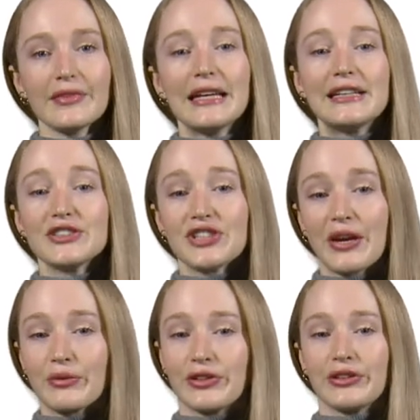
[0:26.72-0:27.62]
In
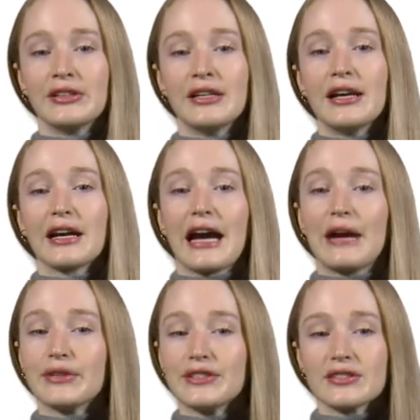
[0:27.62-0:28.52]
general,
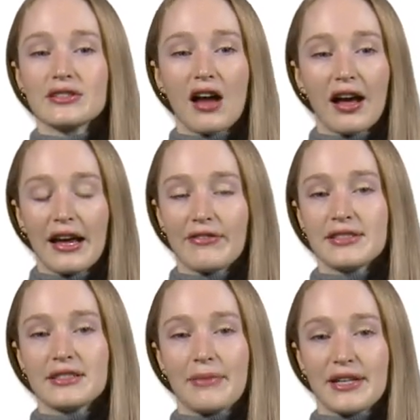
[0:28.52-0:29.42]
Kiron does not have a
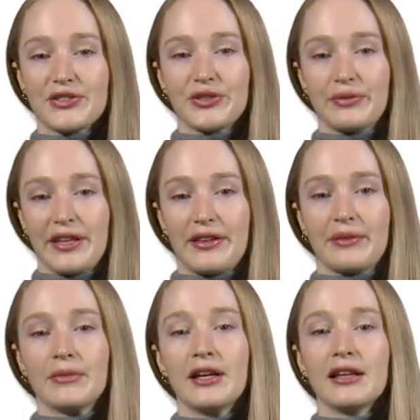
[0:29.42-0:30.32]
semester
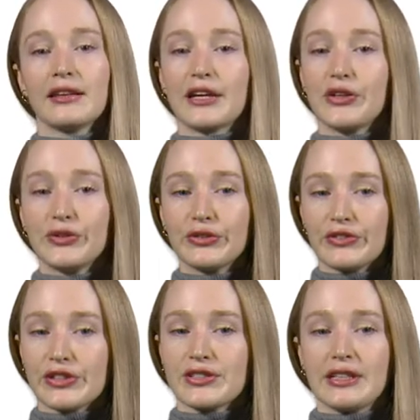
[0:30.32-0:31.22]
rhythm like a
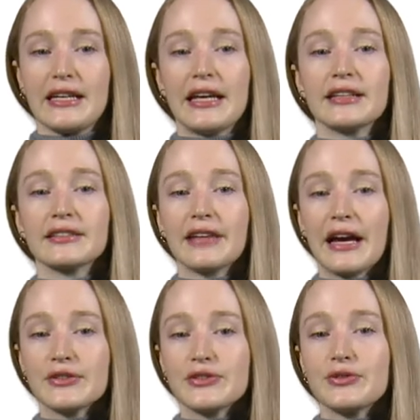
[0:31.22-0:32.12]
university and
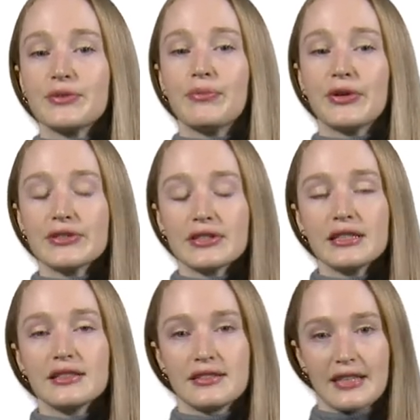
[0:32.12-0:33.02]
allows you to
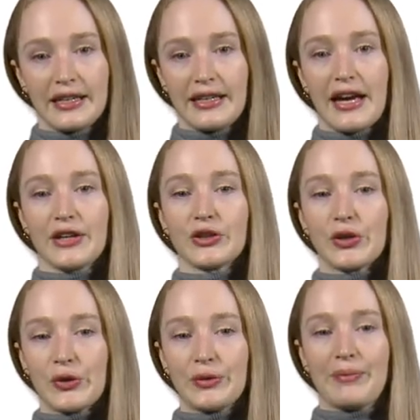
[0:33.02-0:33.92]
mostly study at
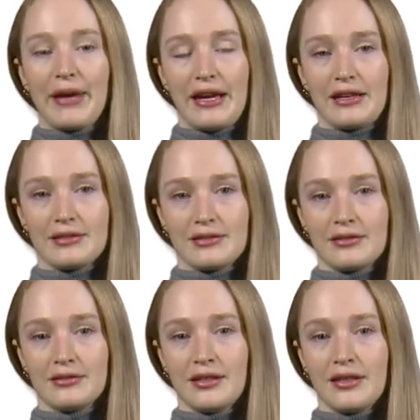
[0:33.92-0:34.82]
your own
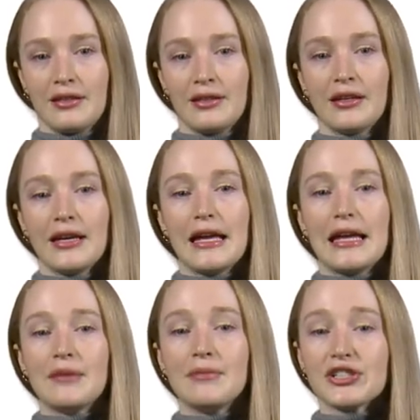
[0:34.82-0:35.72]
pace.
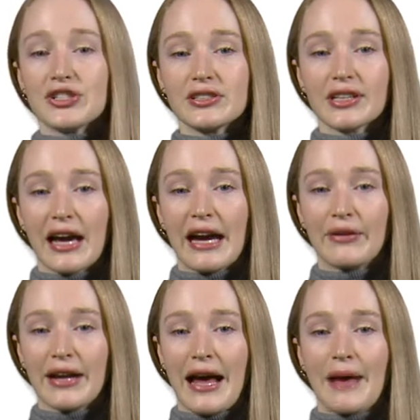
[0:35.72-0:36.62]
Admission to
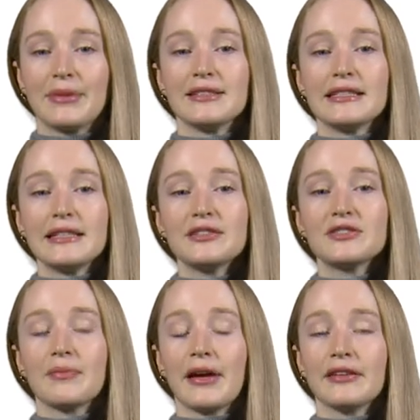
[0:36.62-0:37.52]
Kiron happens
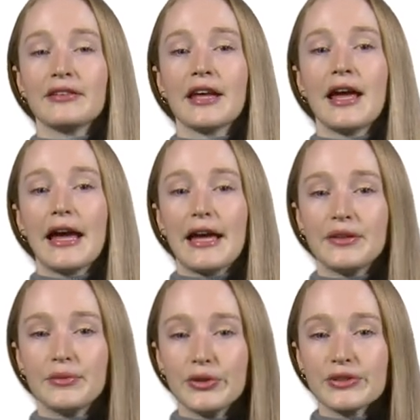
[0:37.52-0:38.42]
each month and
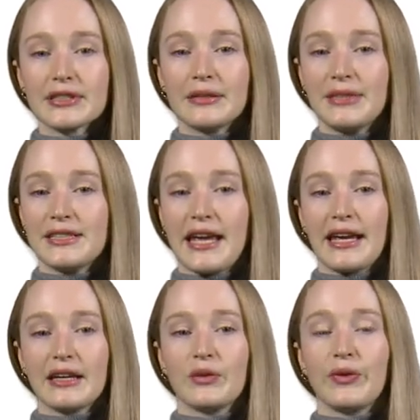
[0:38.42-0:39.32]
the MOOCs can be
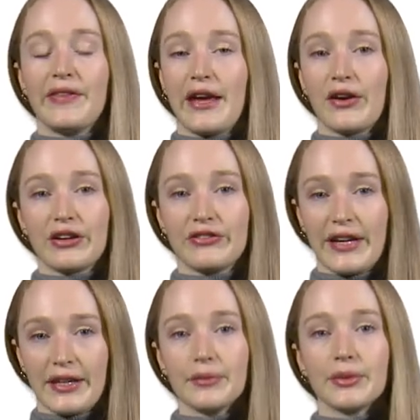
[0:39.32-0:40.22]
taken when they are
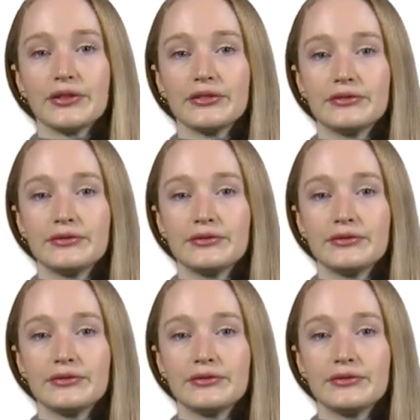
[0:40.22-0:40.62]
available.